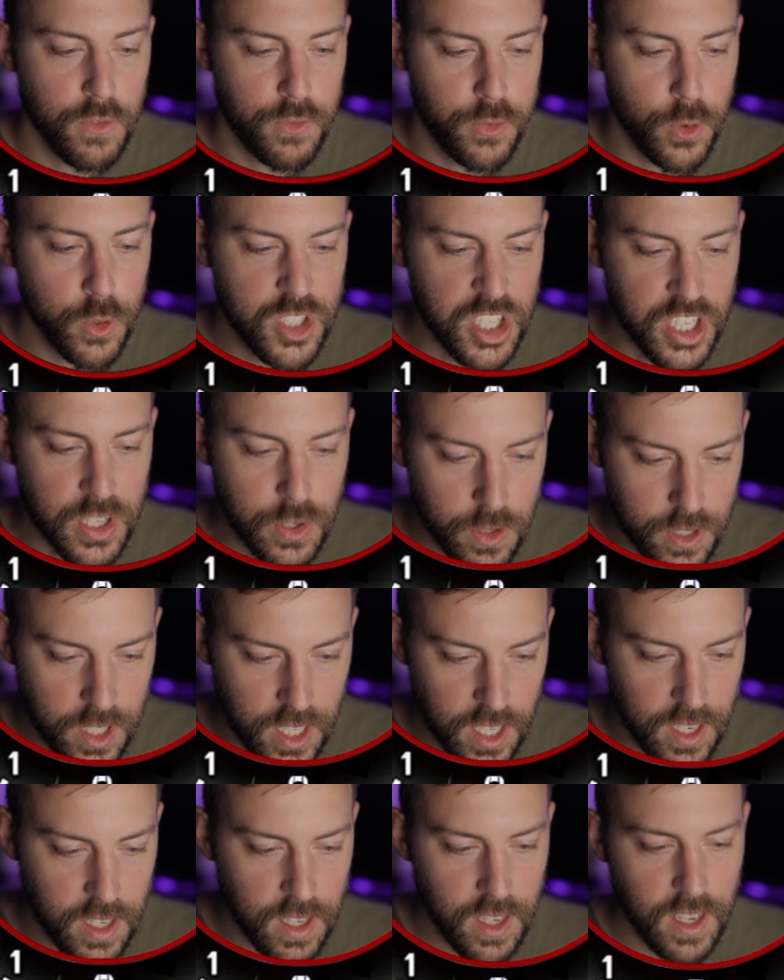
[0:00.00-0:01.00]

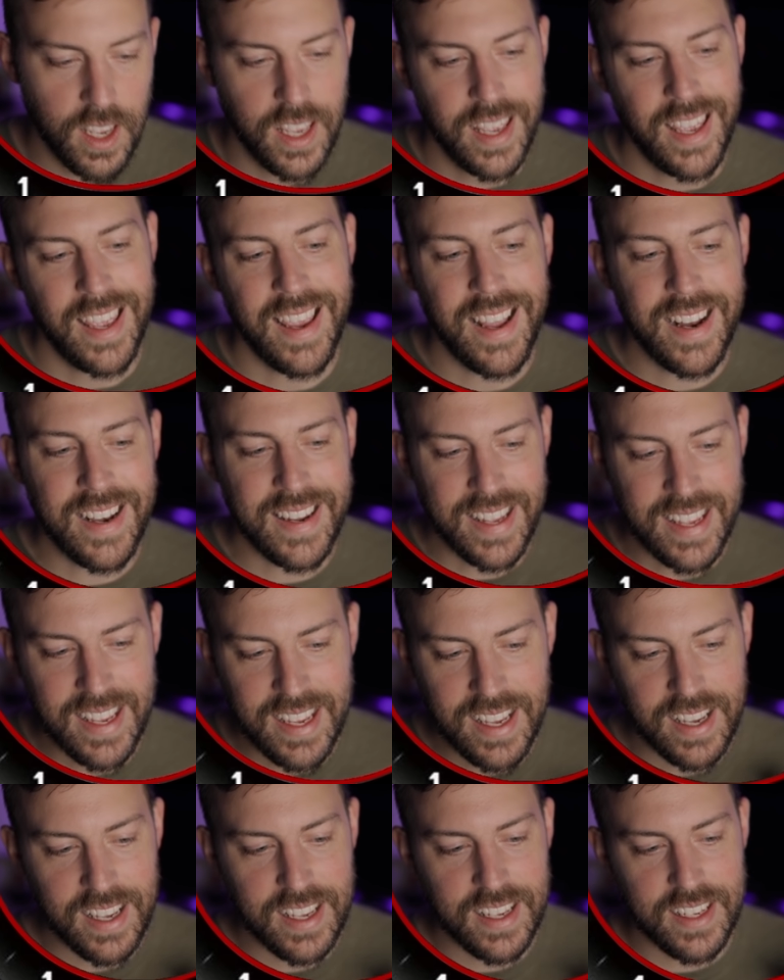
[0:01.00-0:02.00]
Fujinuki. And
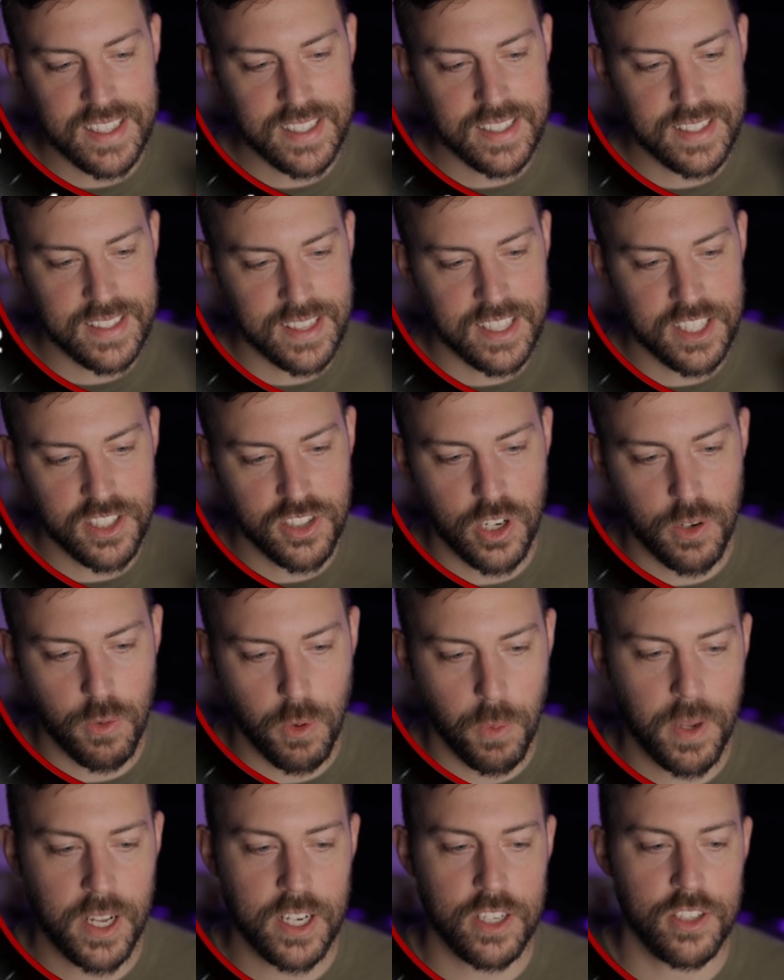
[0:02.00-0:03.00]
he is the
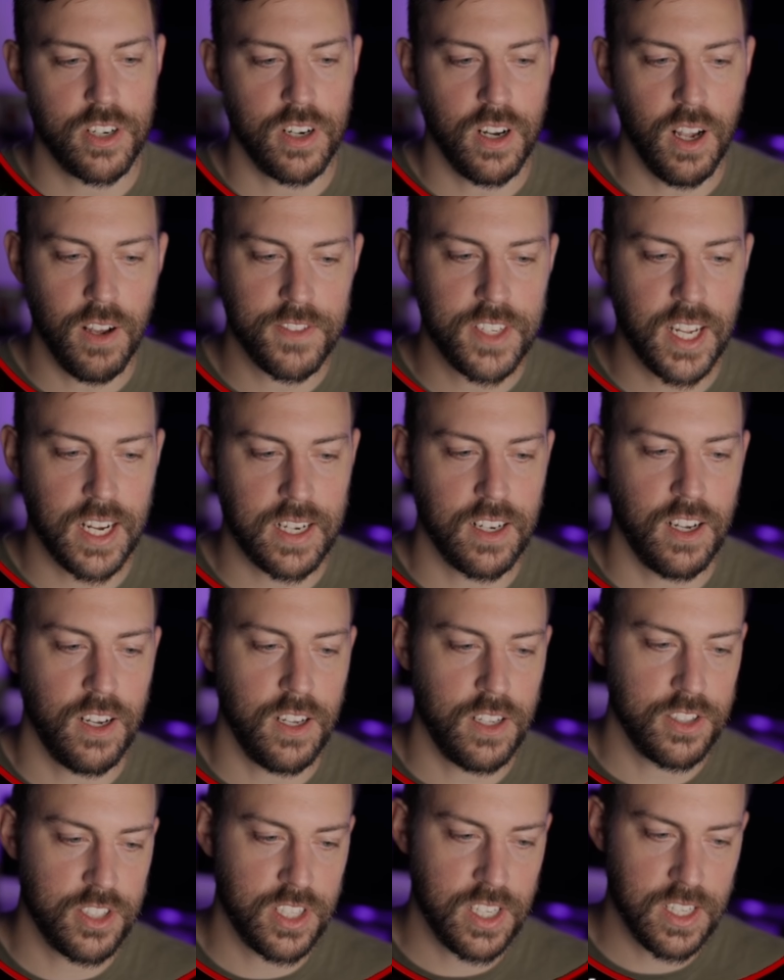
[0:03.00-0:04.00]
general manager of
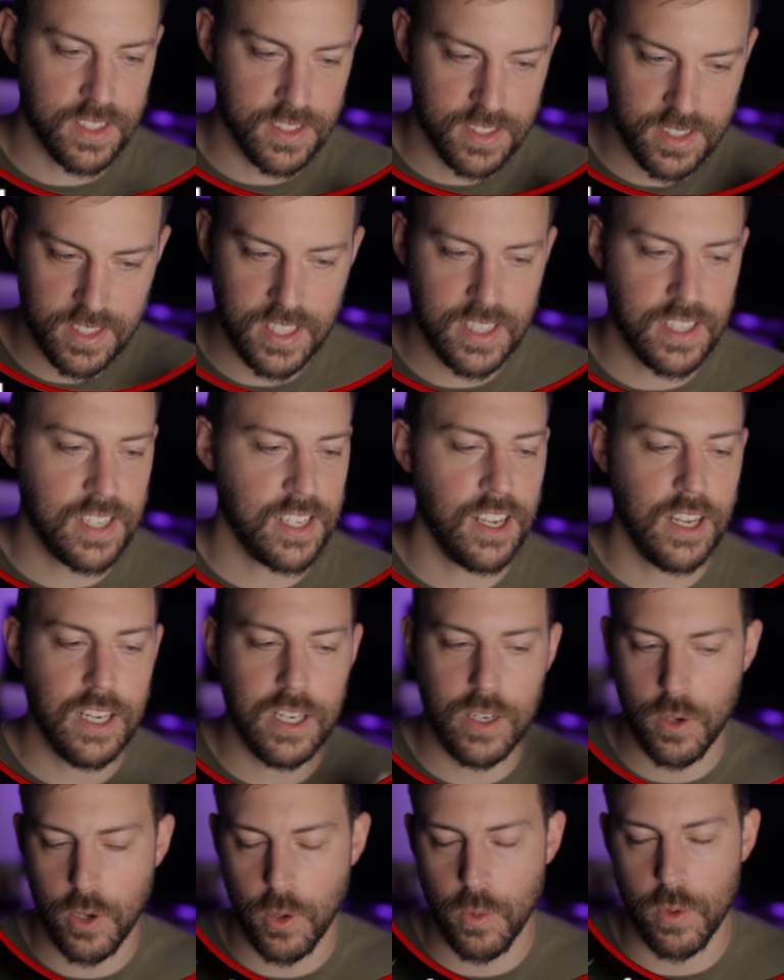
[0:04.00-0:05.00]
technology and
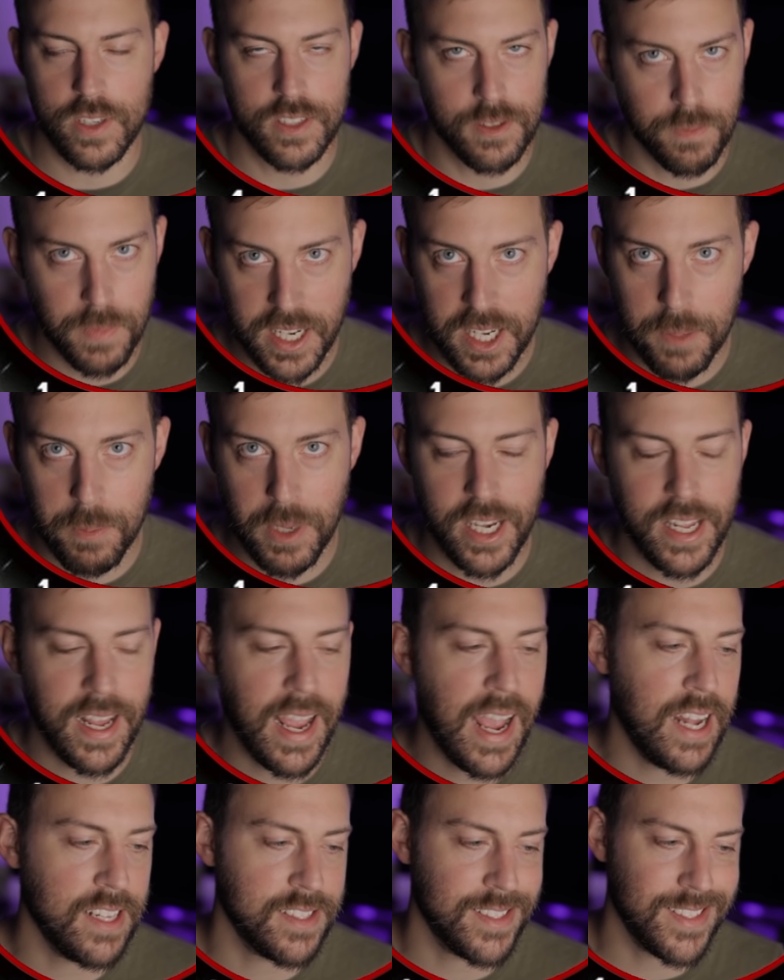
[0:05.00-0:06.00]
CTO. He wears many, many
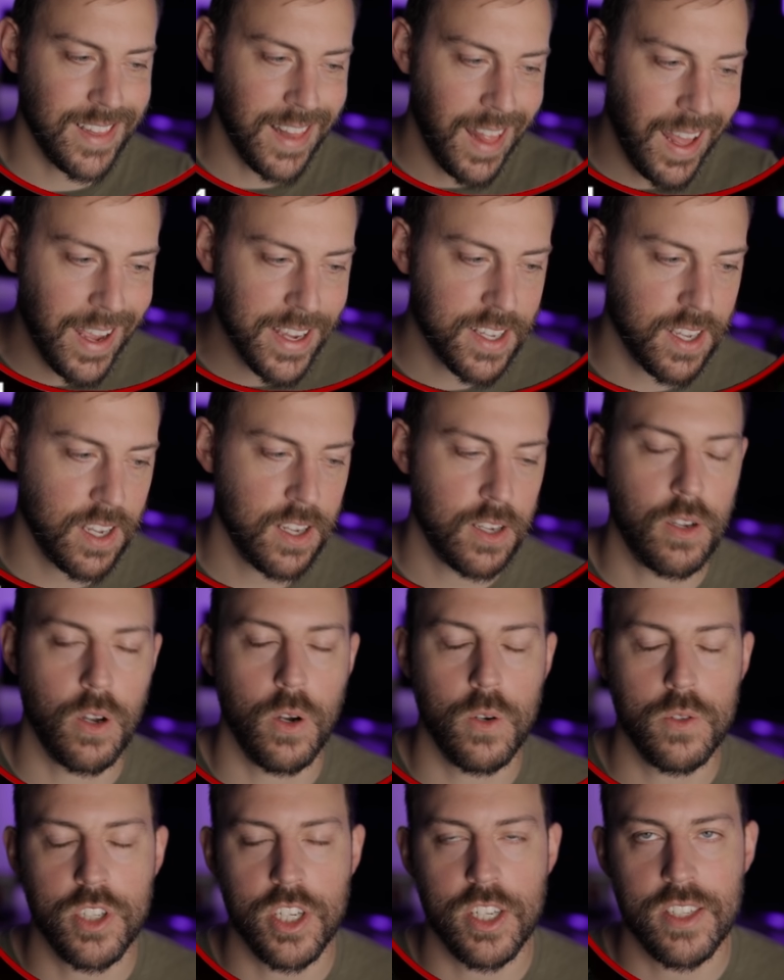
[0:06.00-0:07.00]
hats like
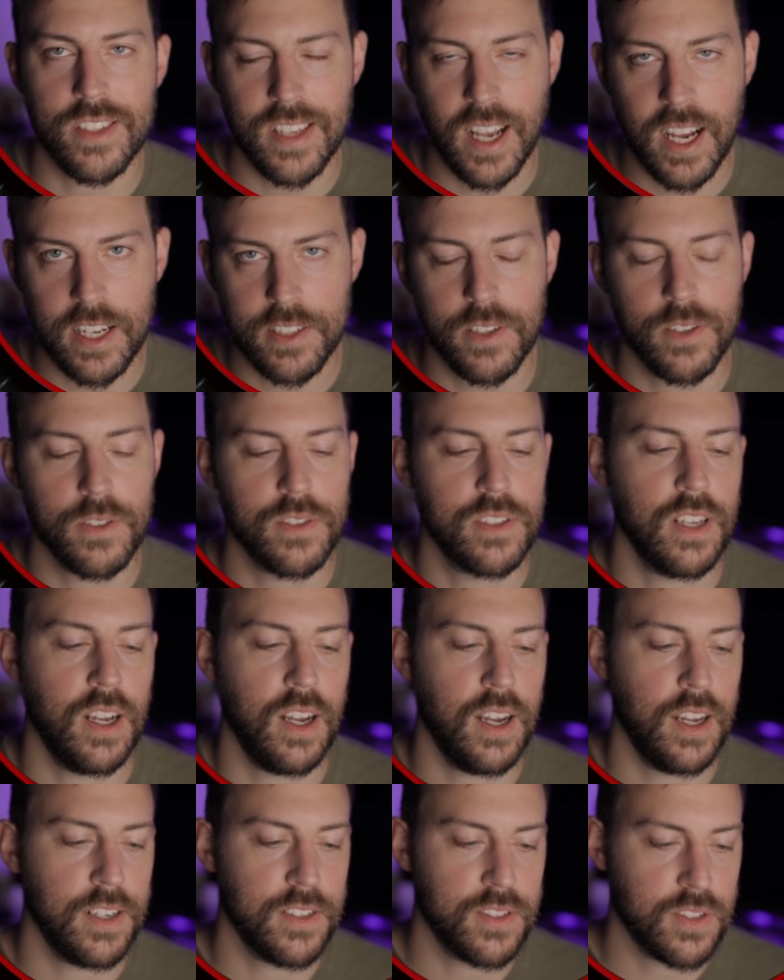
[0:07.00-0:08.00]
Koji Sato
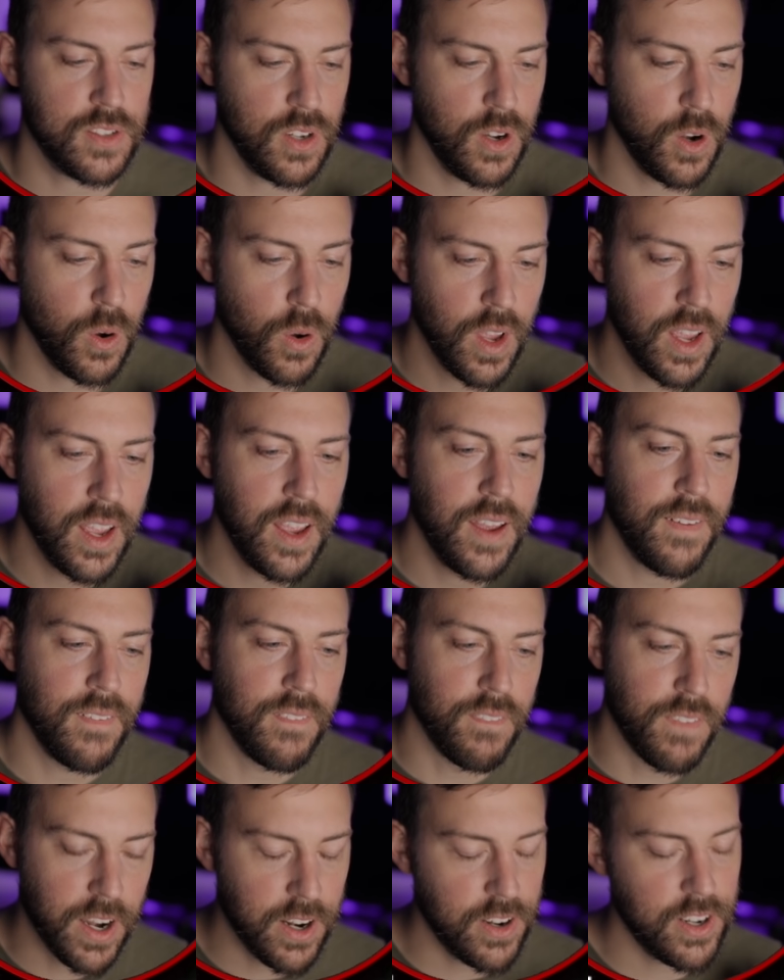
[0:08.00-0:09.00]
san. So,
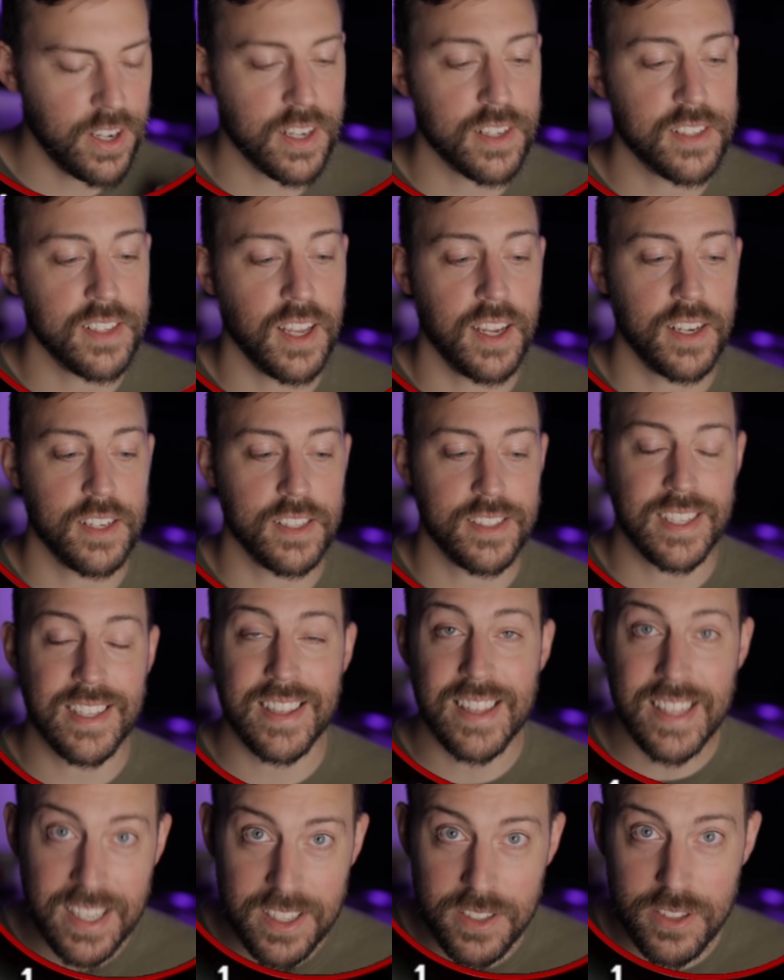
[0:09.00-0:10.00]
very exciting to see
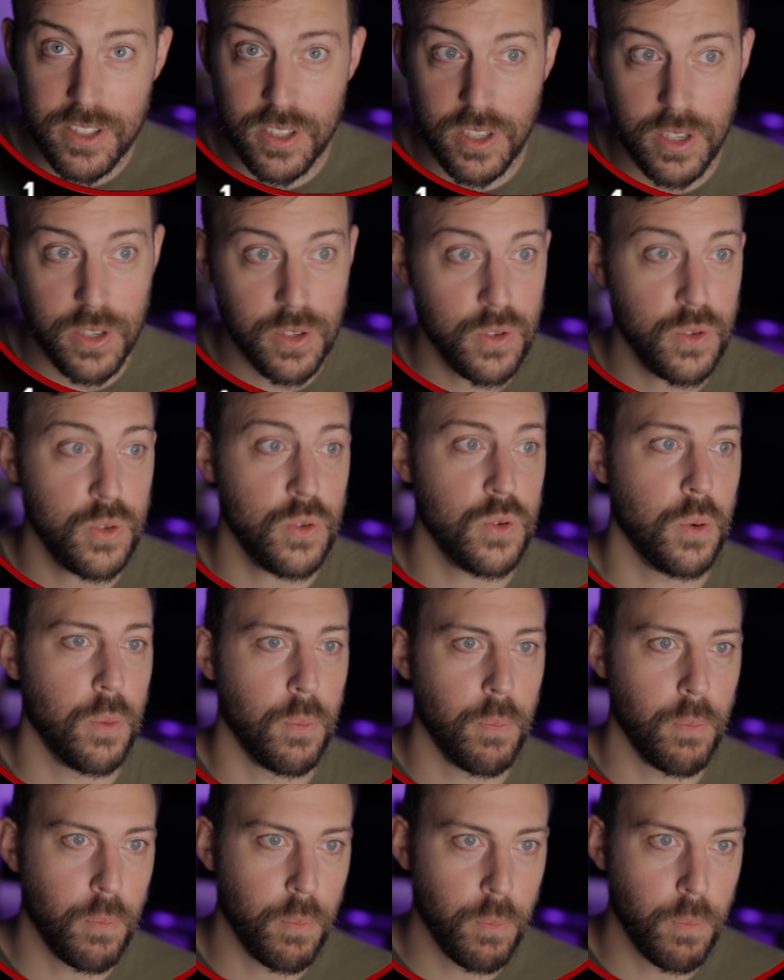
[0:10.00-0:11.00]
these two